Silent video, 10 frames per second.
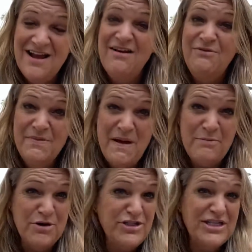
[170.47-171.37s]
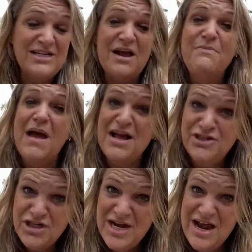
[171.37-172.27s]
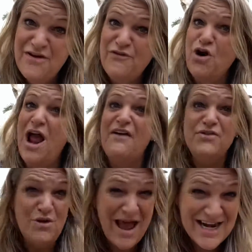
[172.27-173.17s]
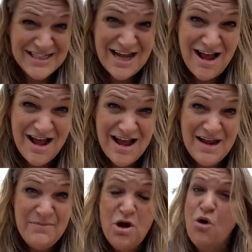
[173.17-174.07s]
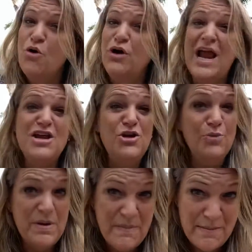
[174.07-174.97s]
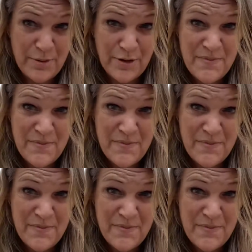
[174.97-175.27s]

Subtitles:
Remember, just imagine if, or have you had a time, or can you remember?